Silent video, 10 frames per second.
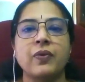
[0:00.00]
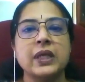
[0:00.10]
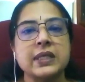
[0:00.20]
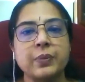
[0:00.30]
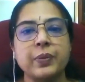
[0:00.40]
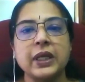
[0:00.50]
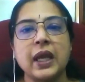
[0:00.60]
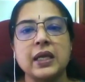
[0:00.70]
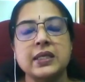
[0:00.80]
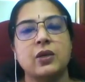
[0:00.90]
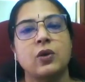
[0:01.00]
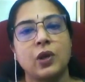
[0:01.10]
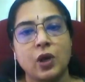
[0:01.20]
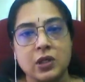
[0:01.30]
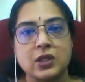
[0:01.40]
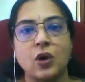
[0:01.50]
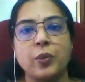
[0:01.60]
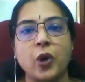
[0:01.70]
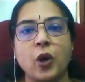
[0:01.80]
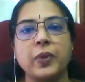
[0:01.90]
when somebody has a
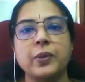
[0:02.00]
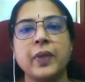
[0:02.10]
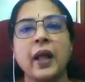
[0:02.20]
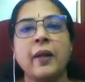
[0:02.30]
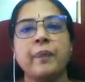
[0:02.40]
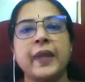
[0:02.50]
cholesterol problem,